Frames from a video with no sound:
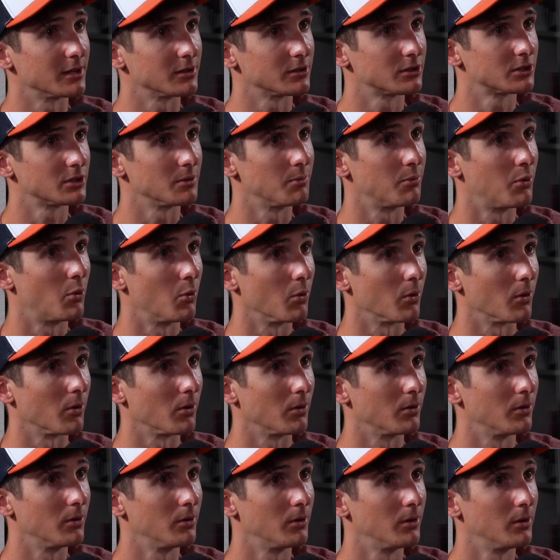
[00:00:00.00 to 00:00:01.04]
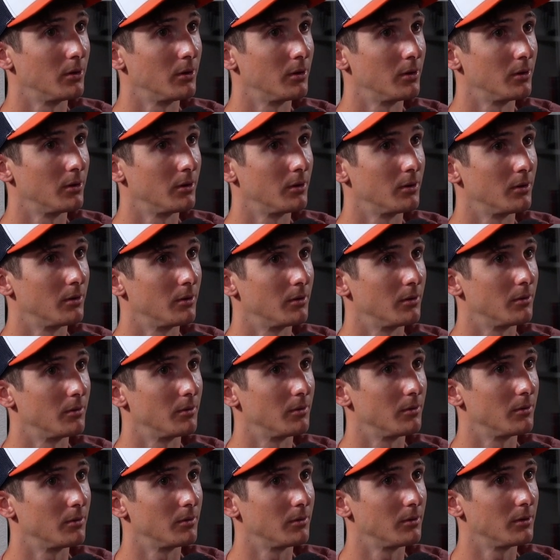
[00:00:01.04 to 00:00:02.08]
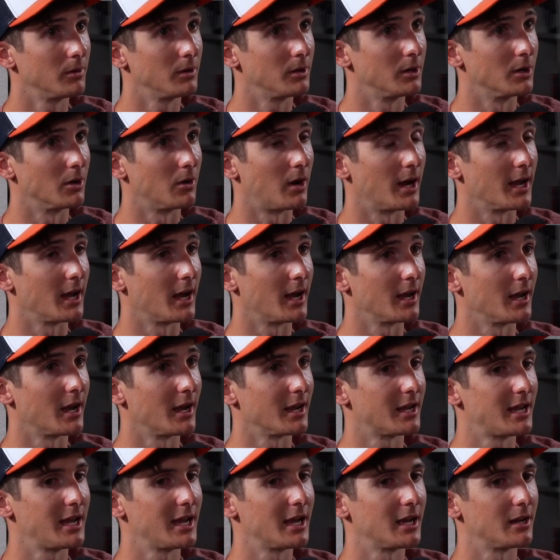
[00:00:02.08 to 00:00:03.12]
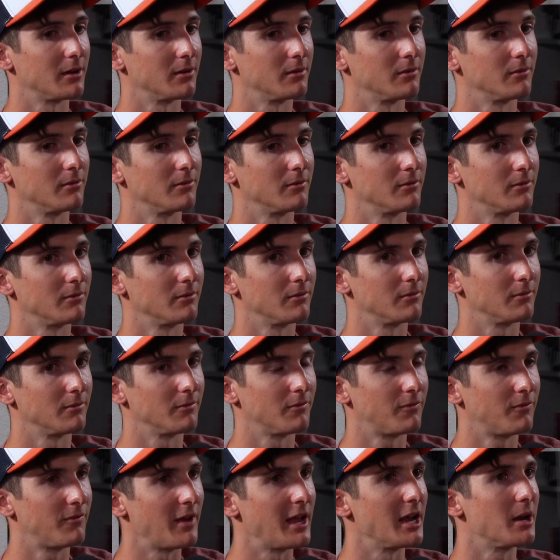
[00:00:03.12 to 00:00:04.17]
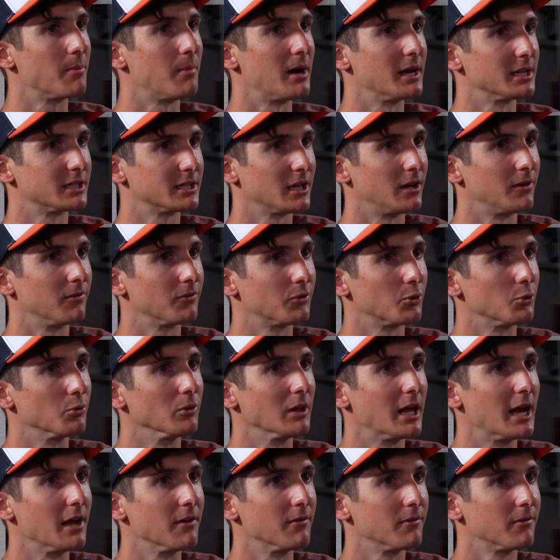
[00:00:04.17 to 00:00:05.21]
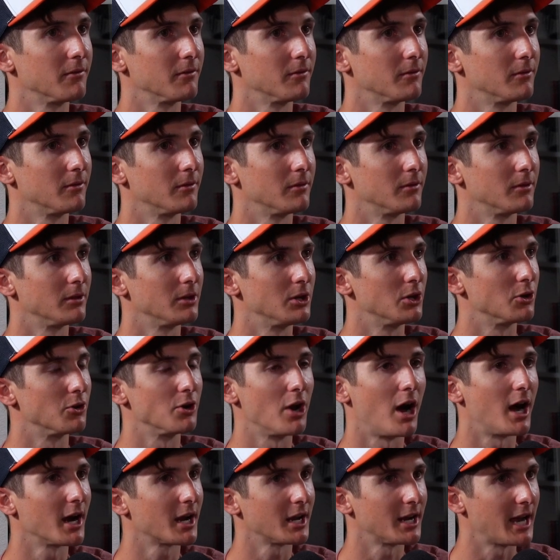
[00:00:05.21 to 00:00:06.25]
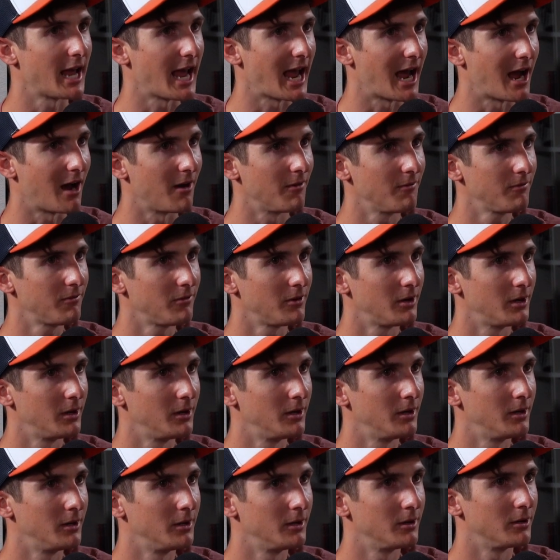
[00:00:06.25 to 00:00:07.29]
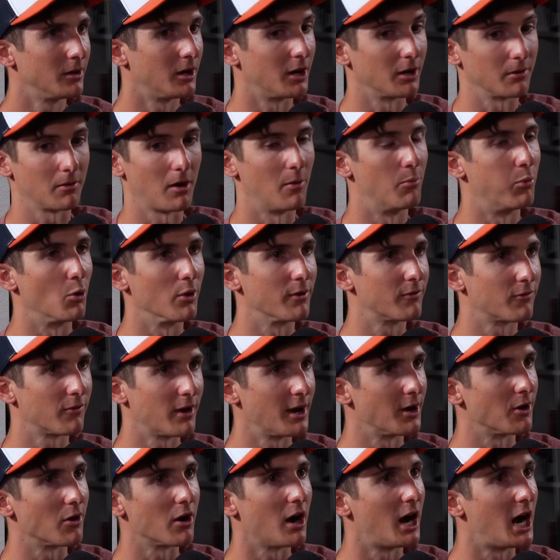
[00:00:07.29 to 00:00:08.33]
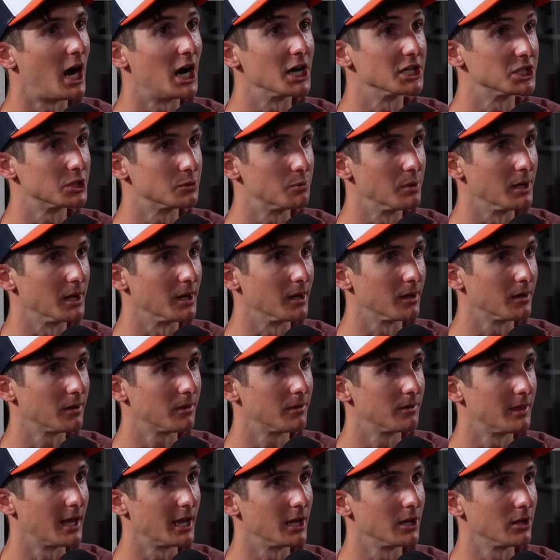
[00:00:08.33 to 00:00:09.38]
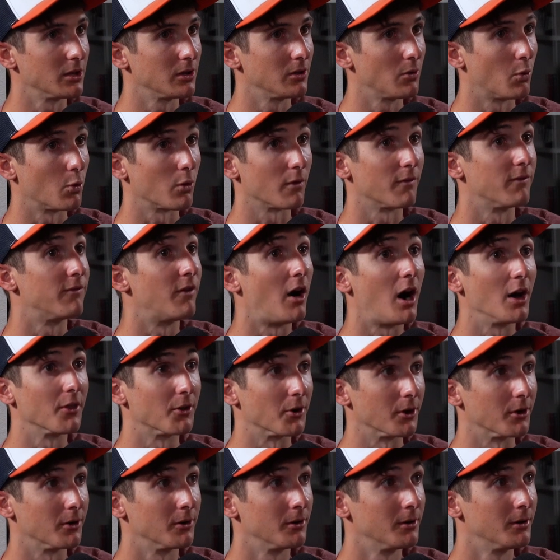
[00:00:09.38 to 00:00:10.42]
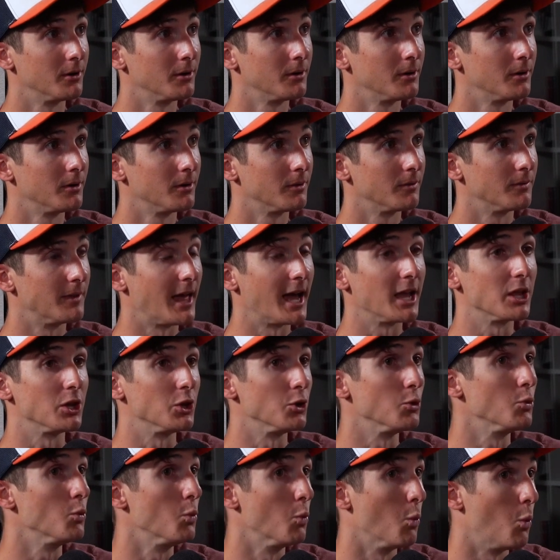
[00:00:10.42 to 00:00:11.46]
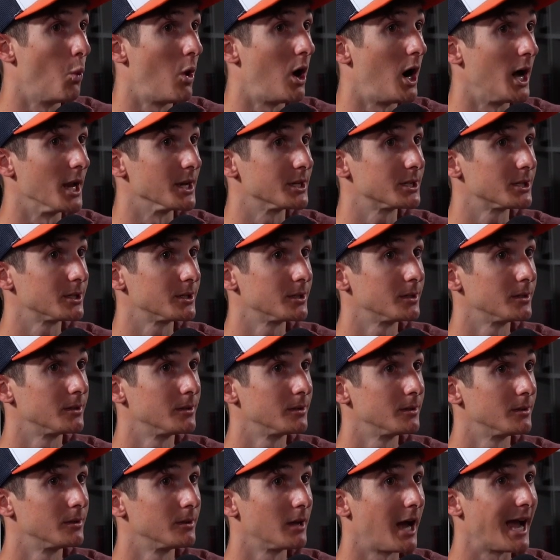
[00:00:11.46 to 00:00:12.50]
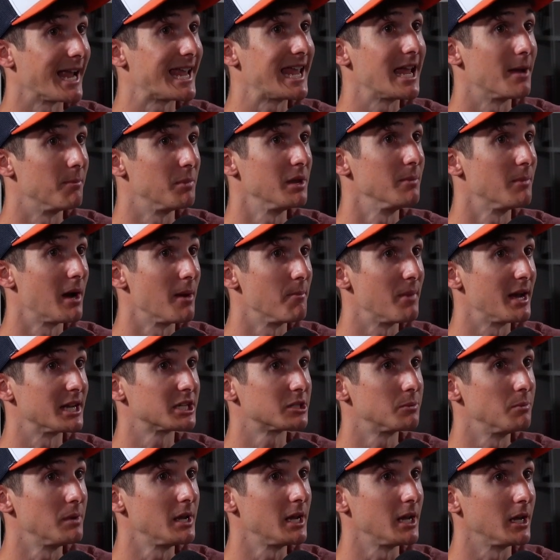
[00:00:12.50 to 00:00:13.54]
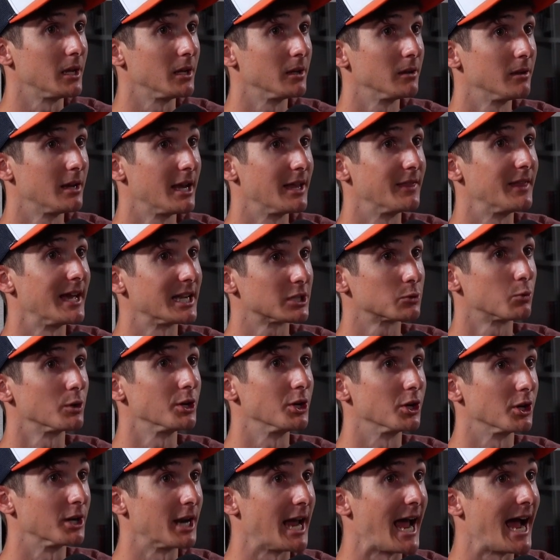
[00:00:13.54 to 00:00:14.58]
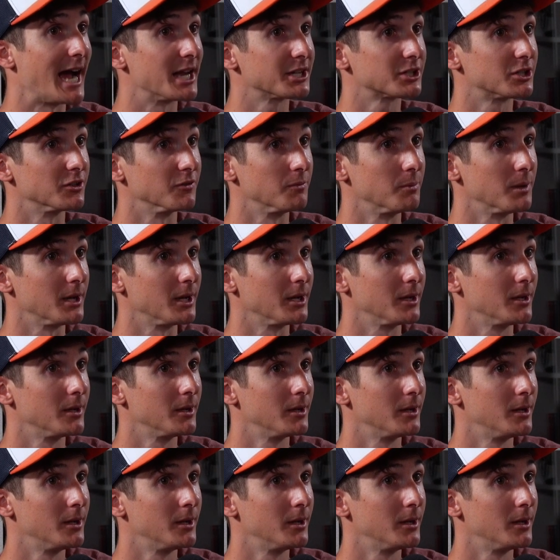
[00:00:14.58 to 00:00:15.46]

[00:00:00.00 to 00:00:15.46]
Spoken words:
support, I can't fake myself through life. You're not going to have a boyfriend or a husband or a father that you want. I can't be my best me. And that's what you're going to ask of me.